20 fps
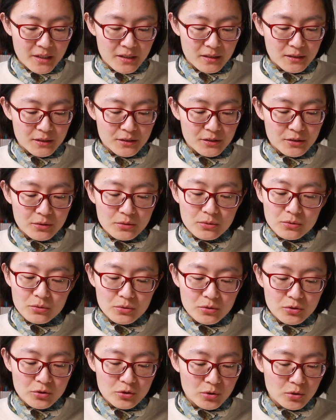A
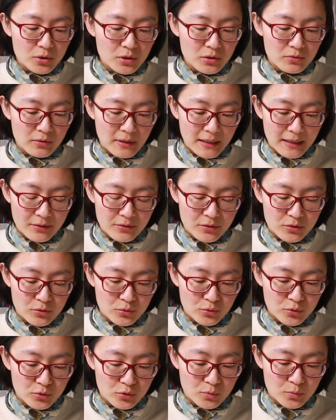stool drawn round the
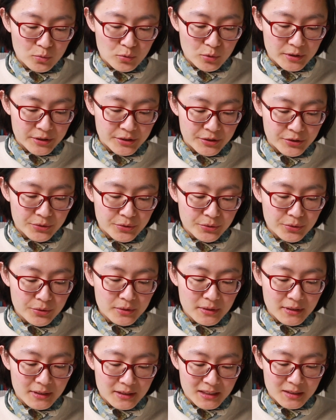room was
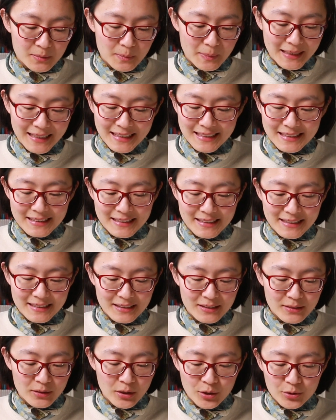soon a
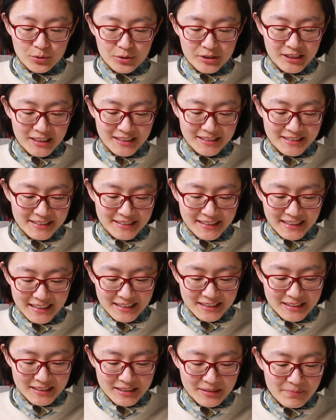splendid coach and
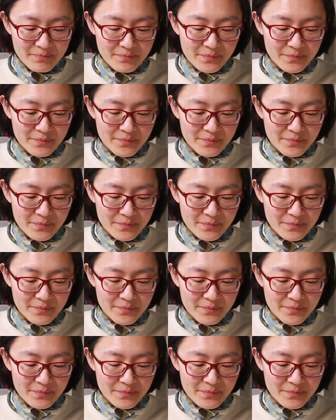six.